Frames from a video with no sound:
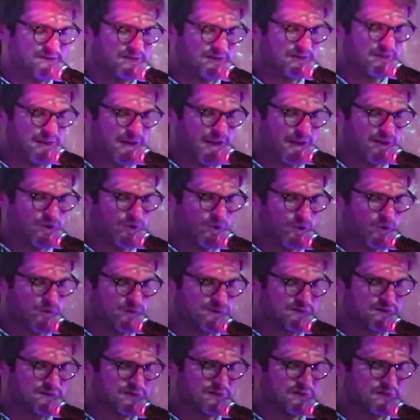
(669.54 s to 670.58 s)
still
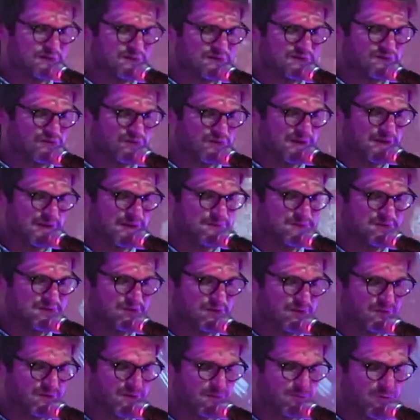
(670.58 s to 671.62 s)
echoes the
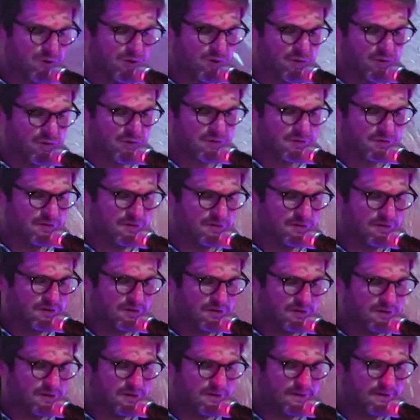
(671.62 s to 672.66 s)
screams of the murdered.